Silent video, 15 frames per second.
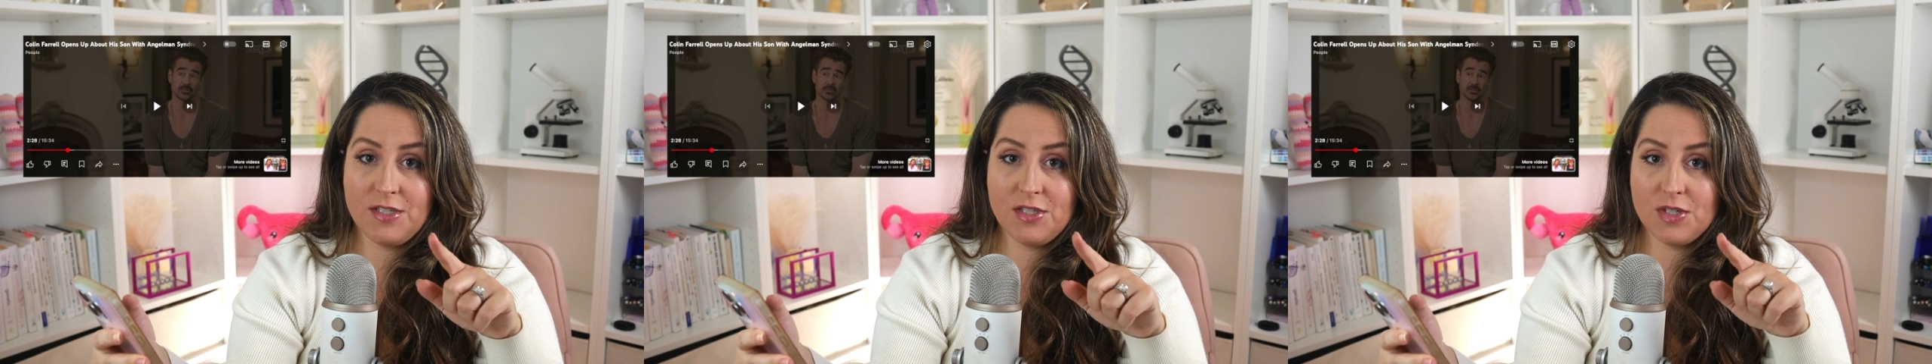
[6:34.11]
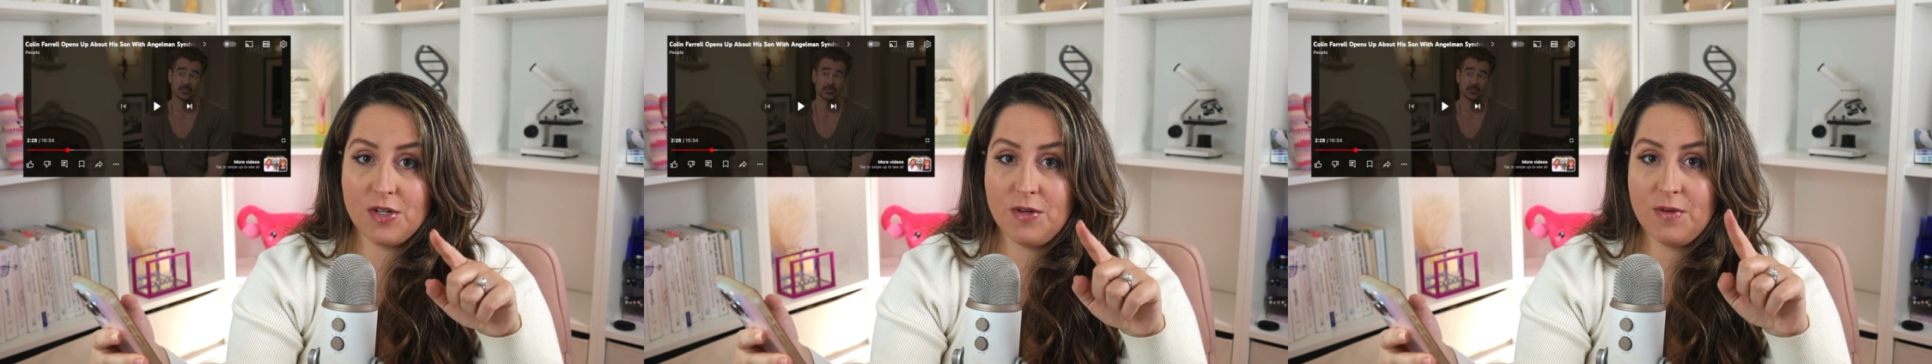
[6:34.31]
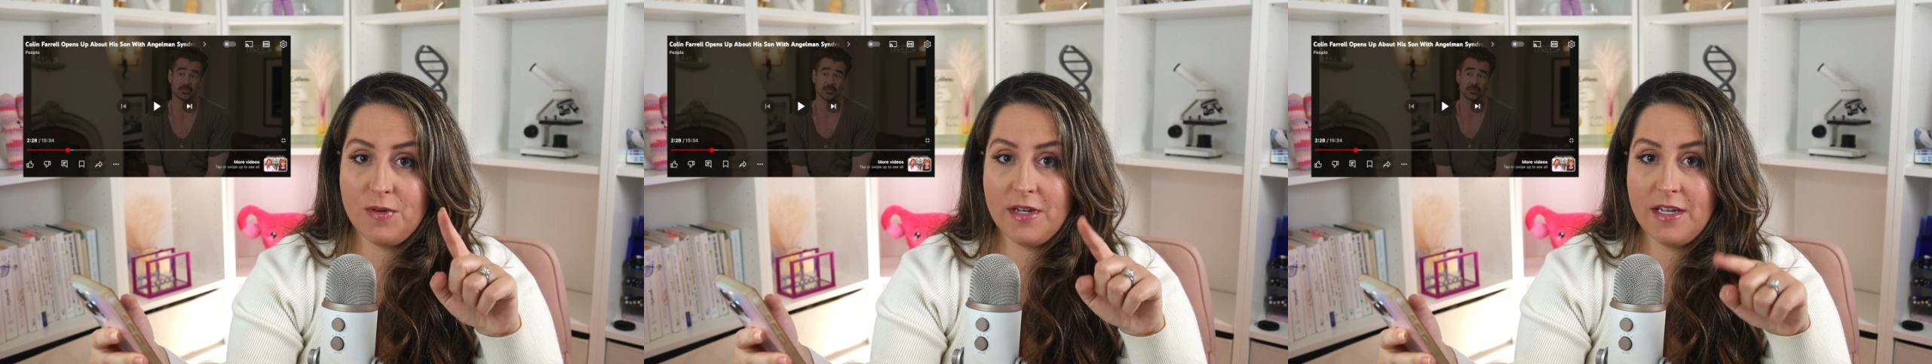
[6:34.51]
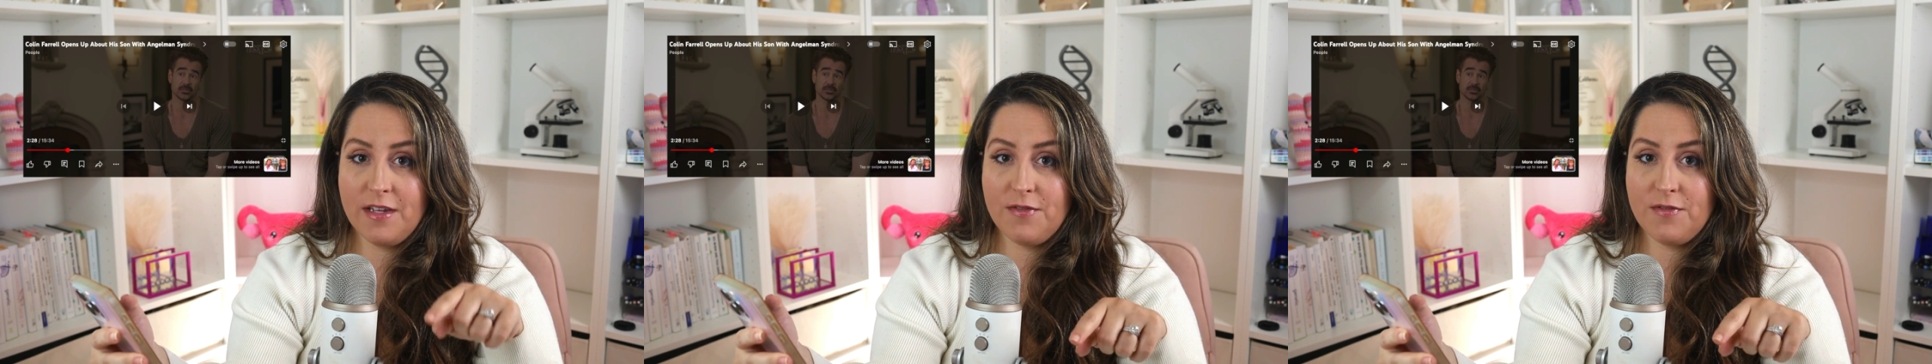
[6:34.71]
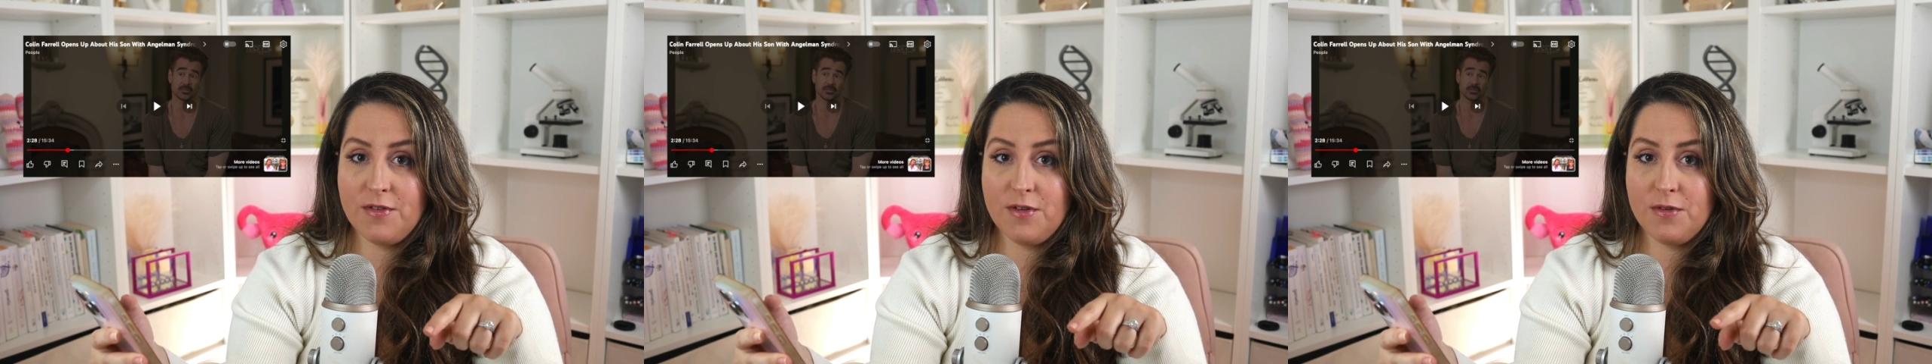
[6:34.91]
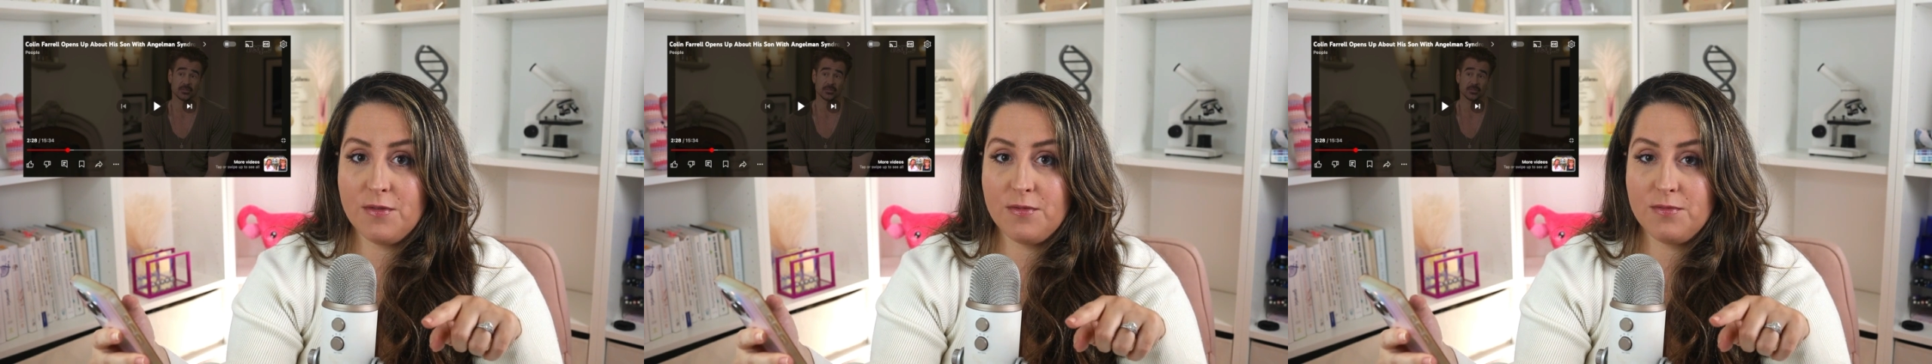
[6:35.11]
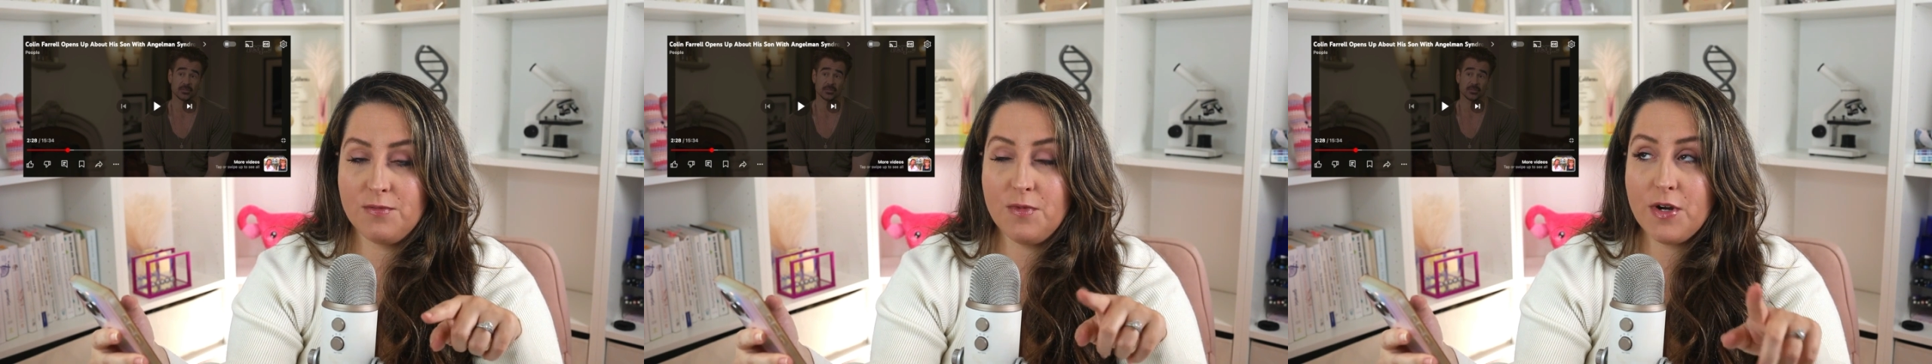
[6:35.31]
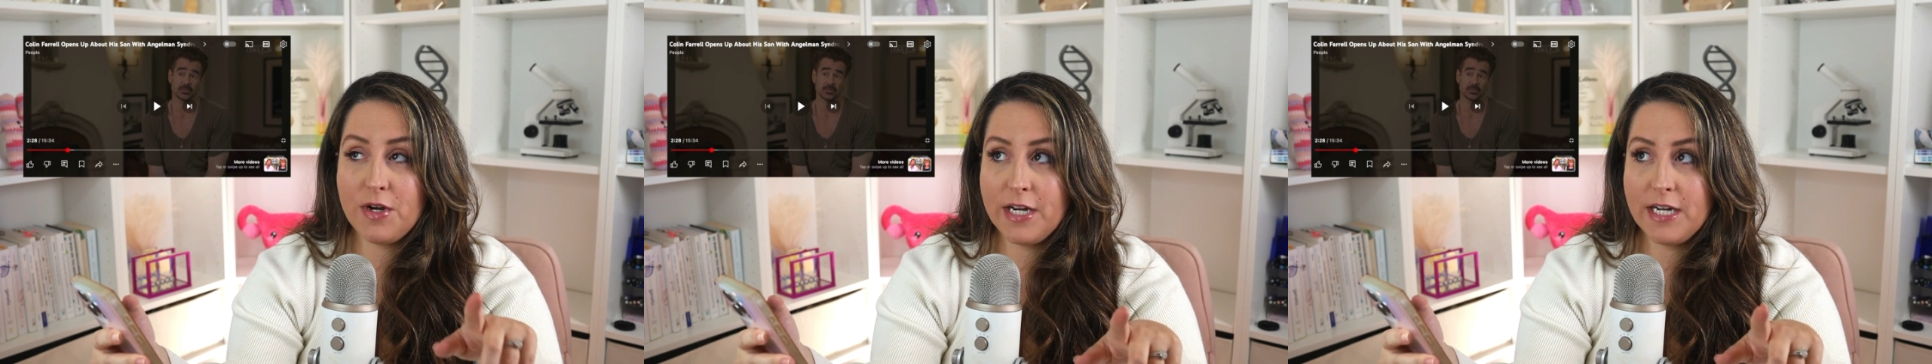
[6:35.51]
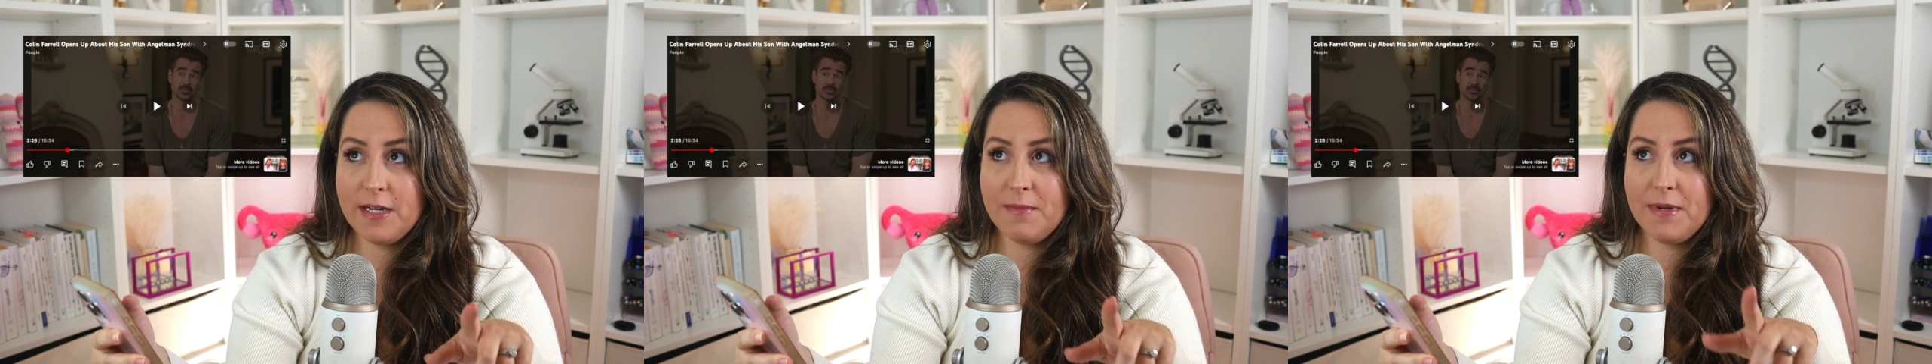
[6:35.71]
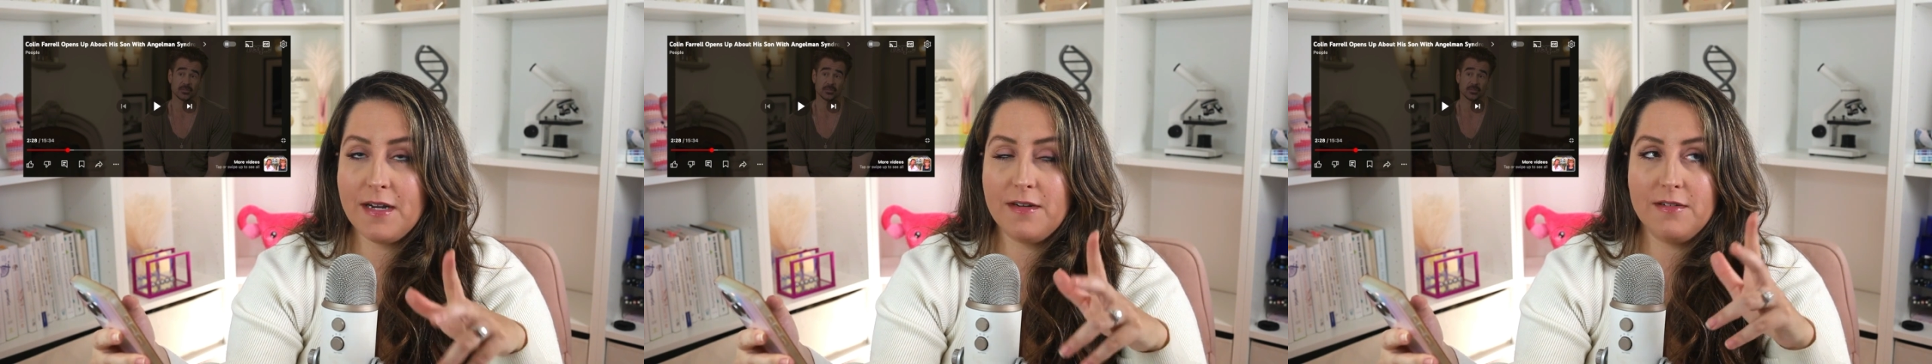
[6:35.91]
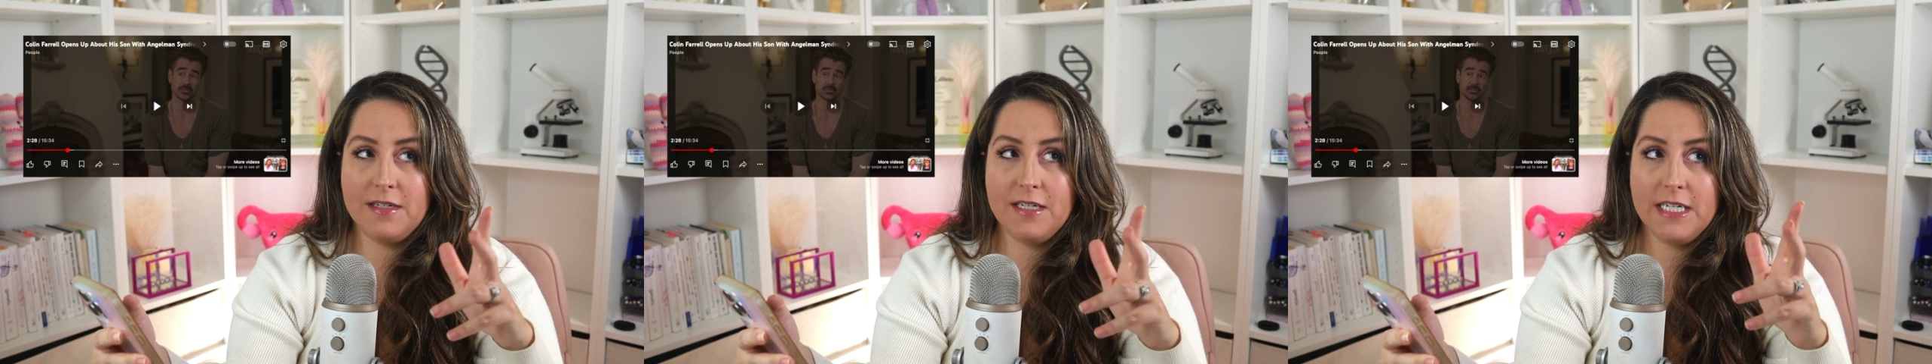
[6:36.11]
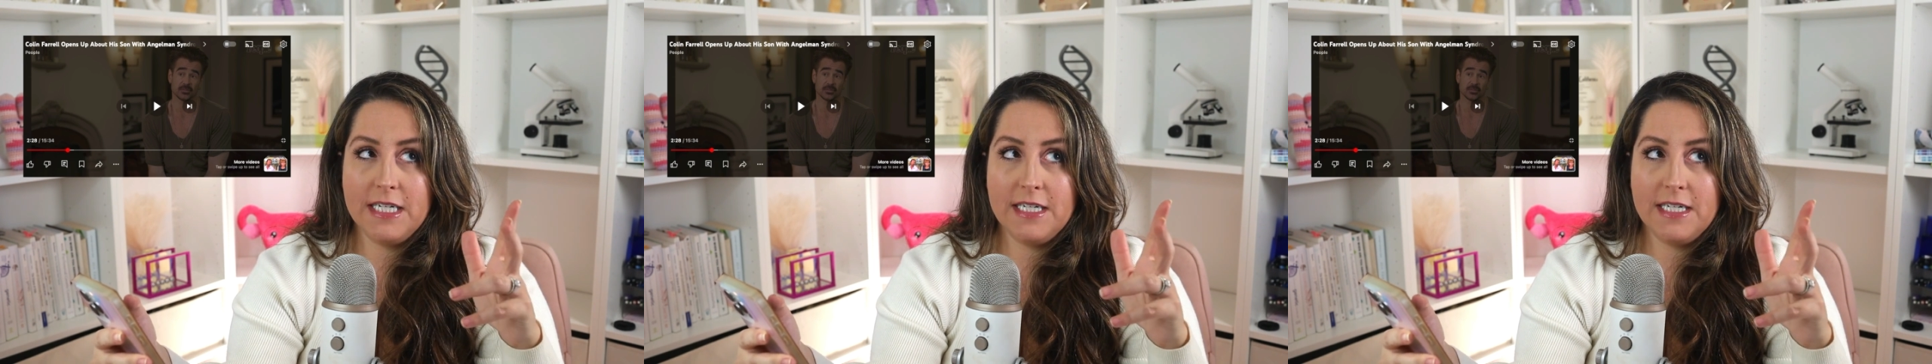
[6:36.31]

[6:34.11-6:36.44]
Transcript: So if you're worried about